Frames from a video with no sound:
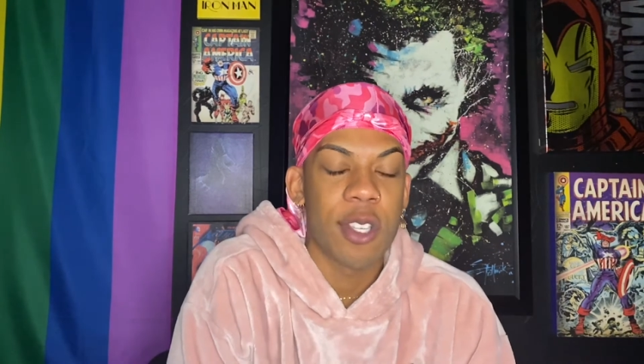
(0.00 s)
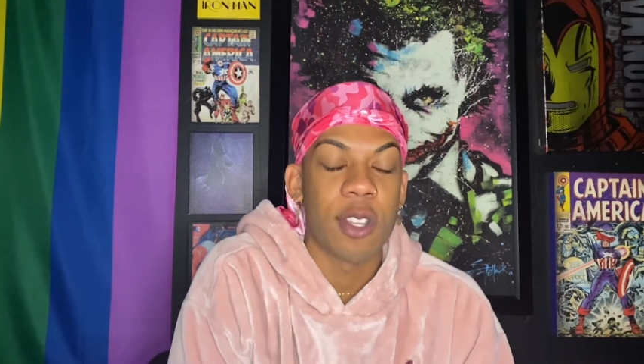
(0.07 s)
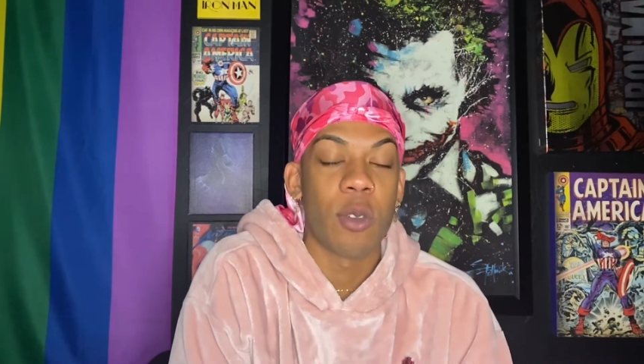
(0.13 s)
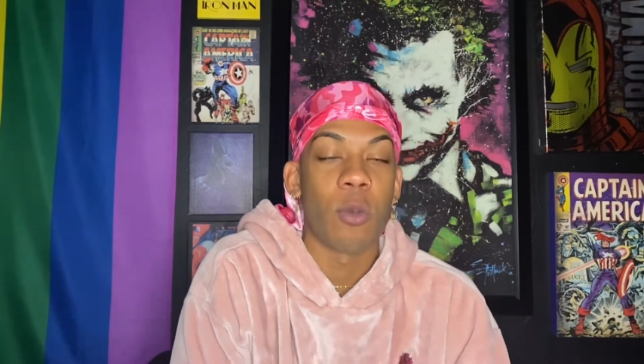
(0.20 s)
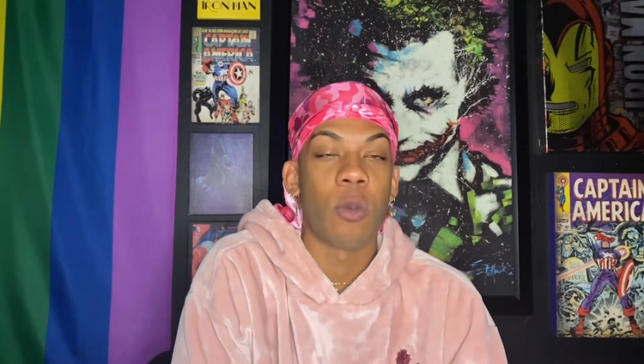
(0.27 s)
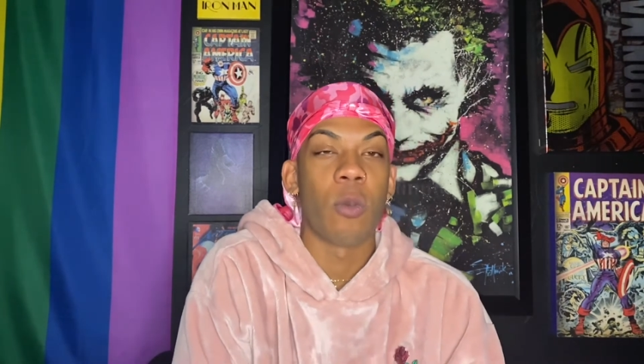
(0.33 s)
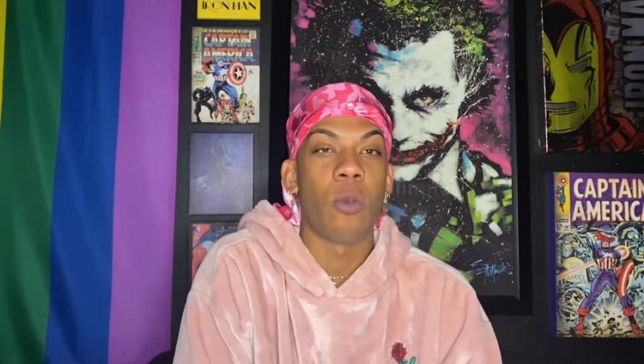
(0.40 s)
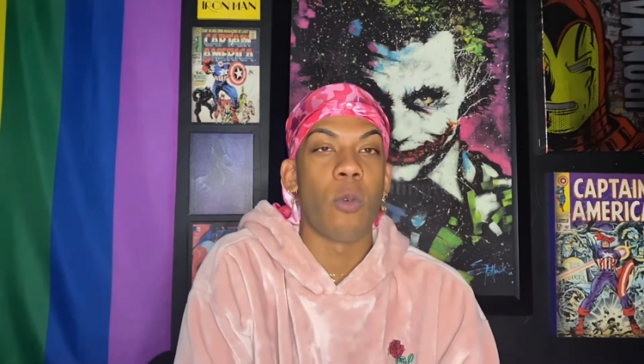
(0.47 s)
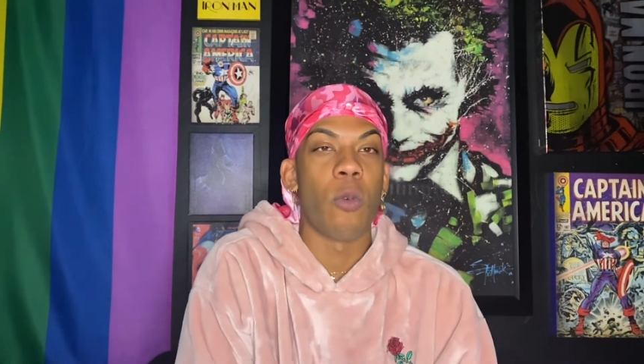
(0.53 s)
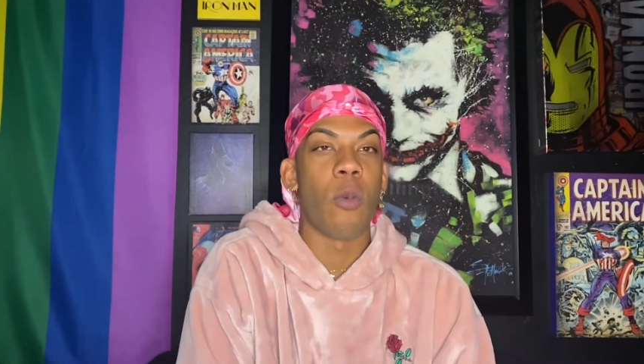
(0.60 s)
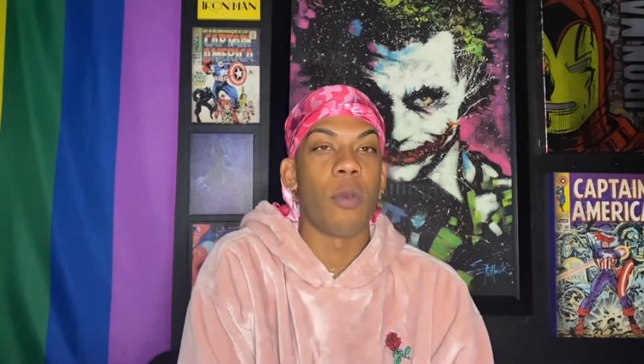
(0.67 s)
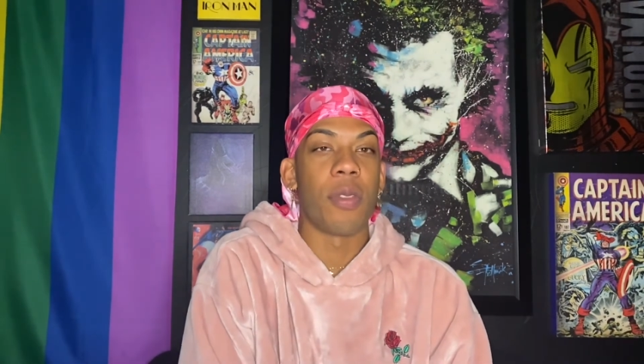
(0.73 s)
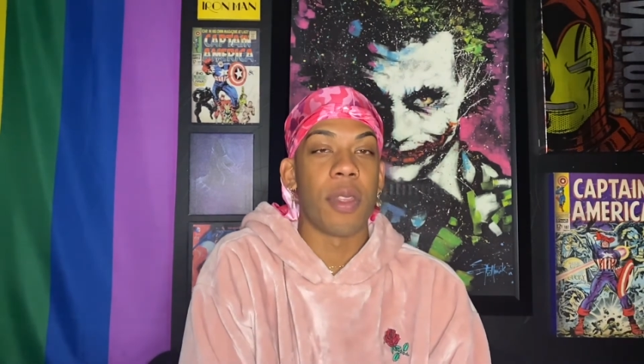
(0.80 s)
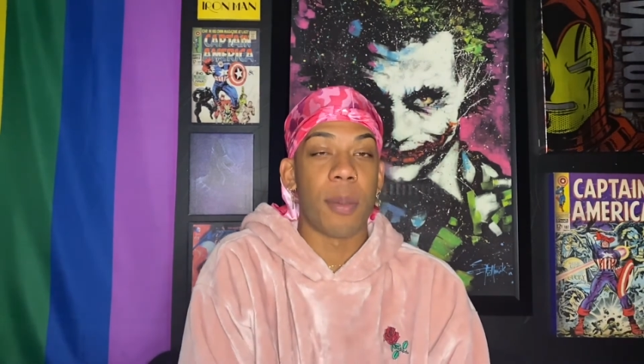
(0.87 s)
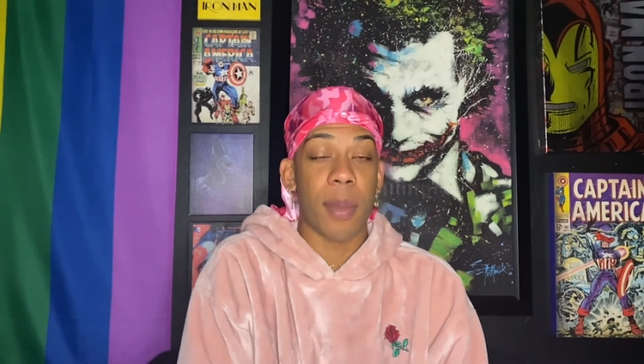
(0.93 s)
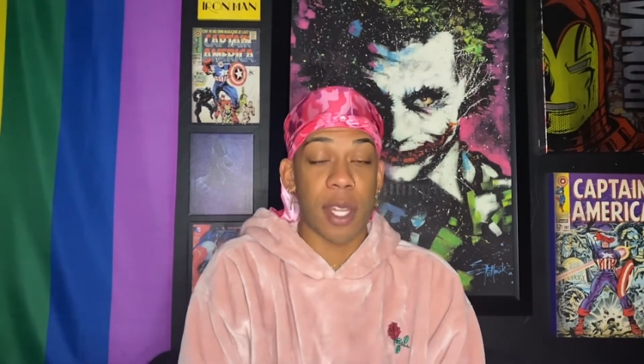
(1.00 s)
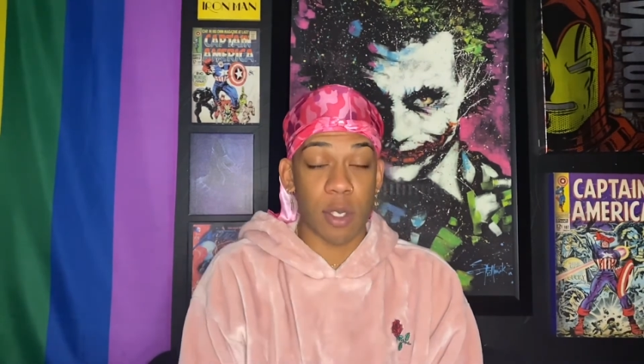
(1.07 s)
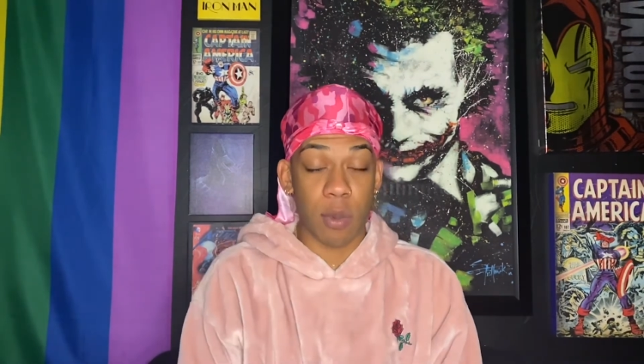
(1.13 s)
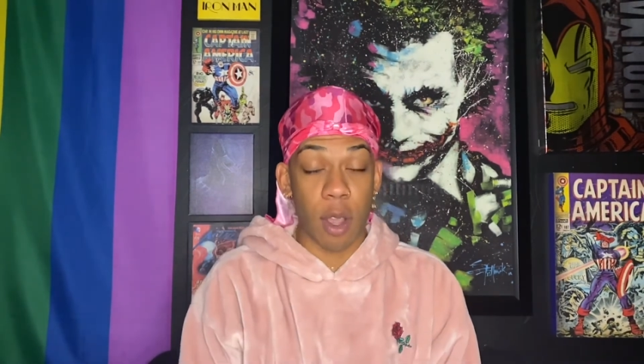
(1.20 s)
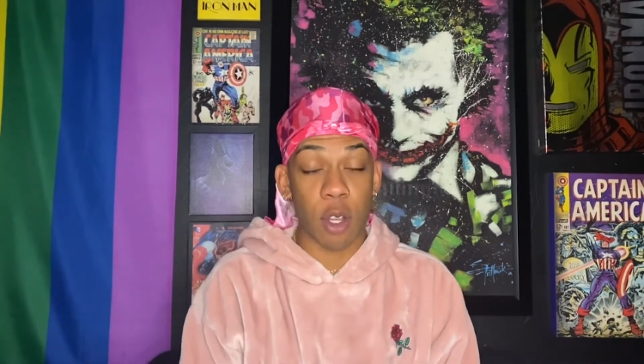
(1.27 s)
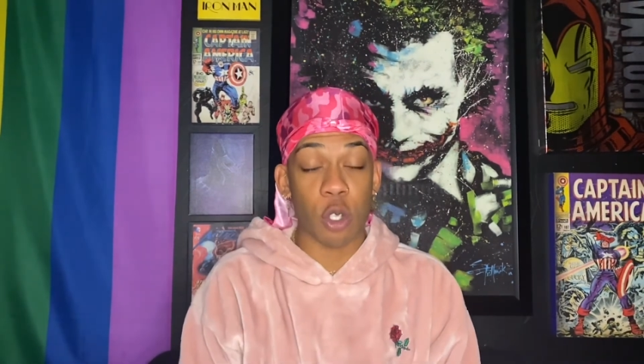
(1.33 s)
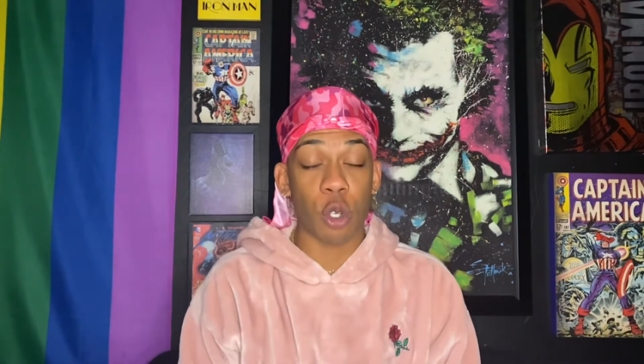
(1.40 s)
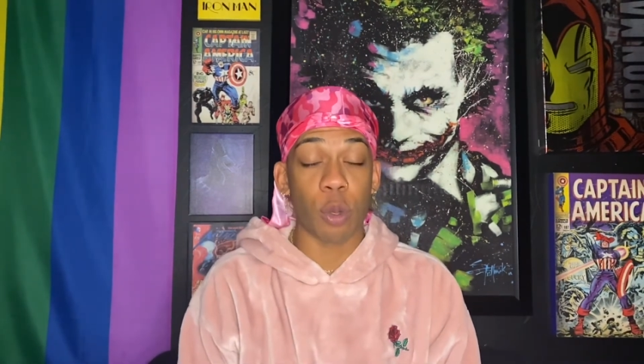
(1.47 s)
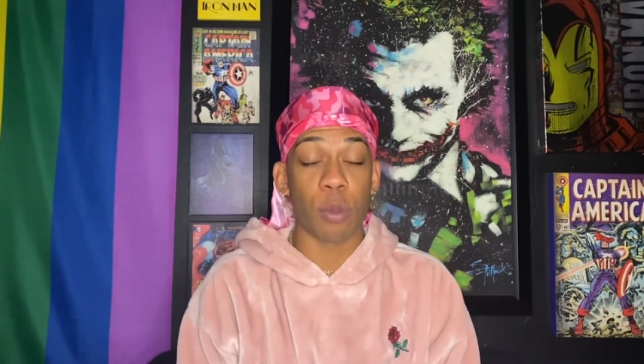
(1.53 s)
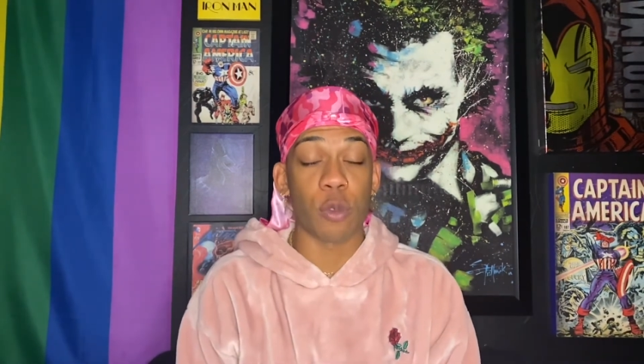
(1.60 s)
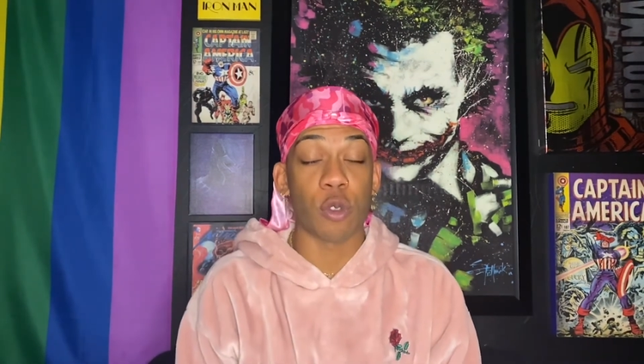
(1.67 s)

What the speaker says: the men's washroom.